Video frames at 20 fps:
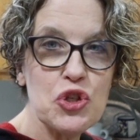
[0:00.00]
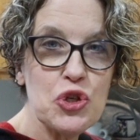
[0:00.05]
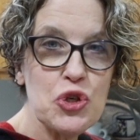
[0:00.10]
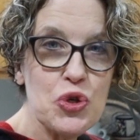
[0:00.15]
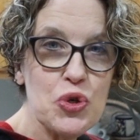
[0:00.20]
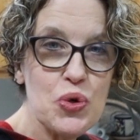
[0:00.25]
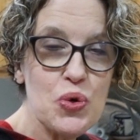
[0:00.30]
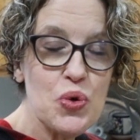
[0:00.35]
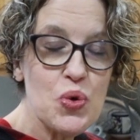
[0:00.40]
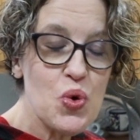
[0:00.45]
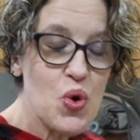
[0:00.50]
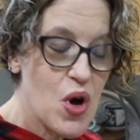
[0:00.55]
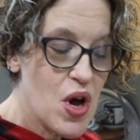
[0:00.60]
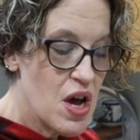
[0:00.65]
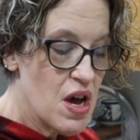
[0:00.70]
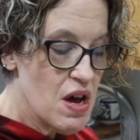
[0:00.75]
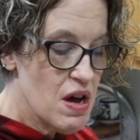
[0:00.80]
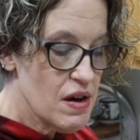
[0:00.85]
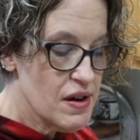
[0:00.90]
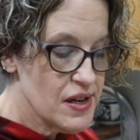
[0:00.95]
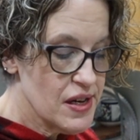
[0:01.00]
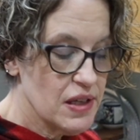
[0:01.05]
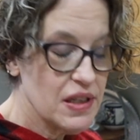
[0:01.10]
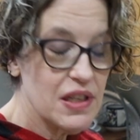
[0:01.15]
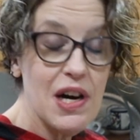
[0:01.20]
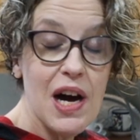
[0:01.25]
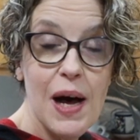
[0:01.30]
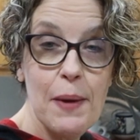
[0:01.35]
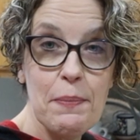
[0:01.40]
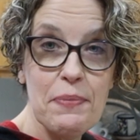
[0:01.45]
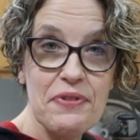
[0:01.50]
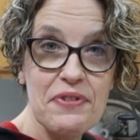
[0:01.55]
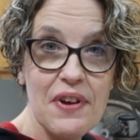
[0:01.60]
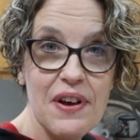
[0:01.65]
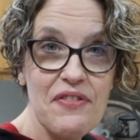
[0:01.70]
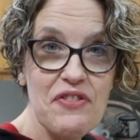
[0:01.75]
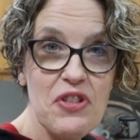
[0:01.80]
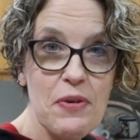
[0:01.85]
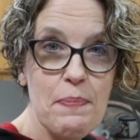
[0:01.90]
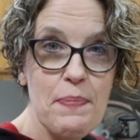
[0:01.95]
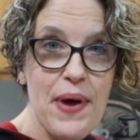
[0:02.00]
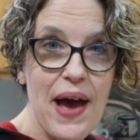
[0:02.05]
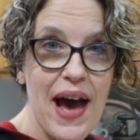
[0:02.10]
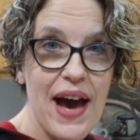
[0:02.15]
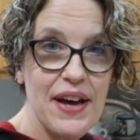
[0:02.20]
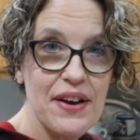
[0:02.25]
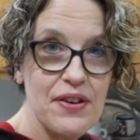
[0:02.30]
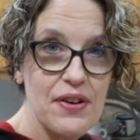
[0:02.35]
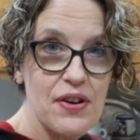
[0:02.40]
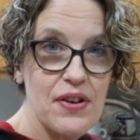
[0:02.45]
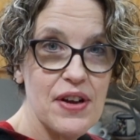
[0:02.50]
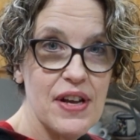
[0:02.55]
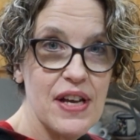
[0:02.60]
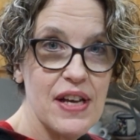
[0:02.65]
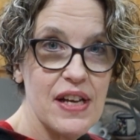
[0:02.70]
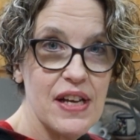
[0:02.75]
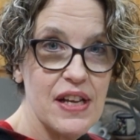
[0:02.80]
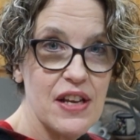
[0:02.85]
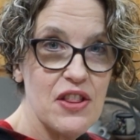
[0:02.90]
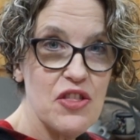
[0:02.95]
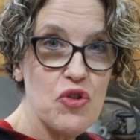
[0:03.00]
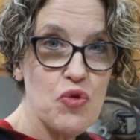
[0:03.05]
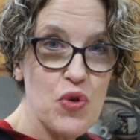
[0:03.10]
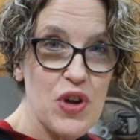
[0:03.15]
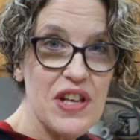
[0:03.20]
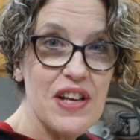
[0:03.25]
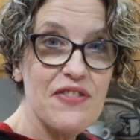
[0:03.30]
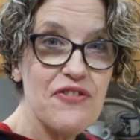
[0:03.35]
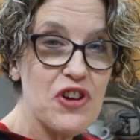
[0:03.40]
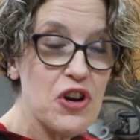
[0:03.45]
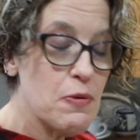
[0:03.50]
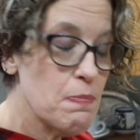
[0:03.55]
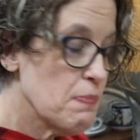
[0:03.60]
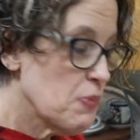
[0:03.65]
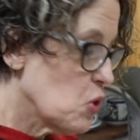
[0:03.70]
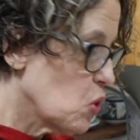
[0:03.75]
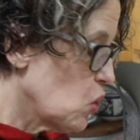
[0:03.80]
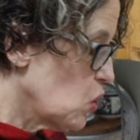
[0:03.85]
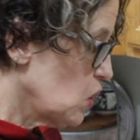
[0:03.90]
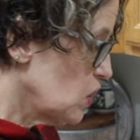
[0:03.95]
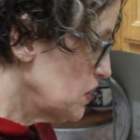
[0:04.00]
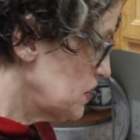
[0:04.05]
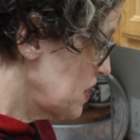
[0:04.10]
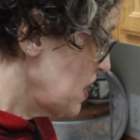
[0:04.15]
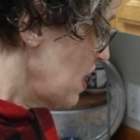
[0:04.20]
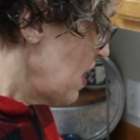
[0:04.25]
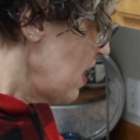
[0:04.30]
2 cups of the batter in 3 different bowls,